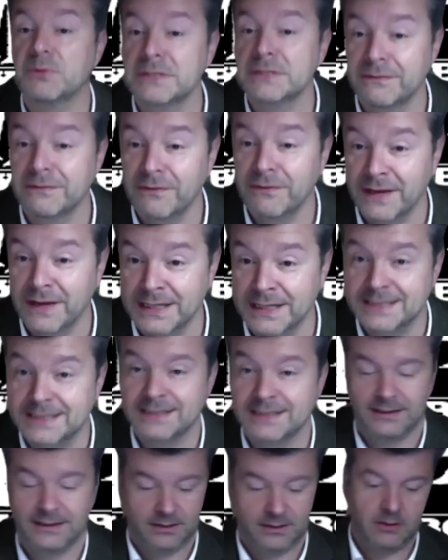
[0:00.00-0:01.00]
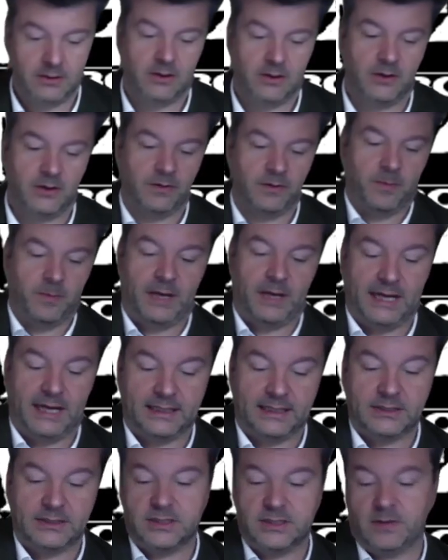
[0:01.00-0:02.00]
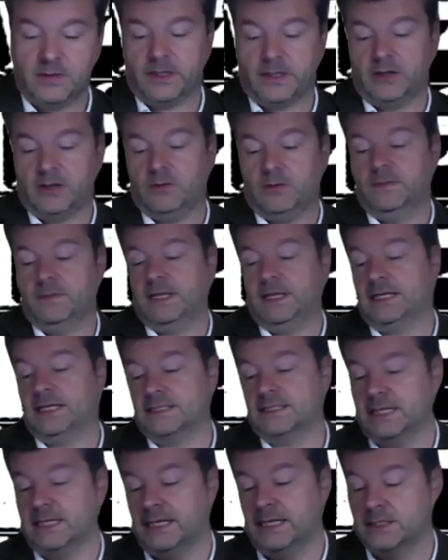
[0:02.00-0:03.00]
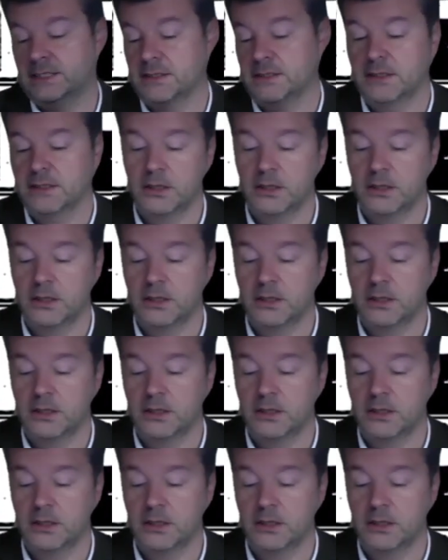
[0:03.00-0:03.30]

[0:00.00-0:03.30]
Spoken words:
of events on the back. So there we go. That's nice.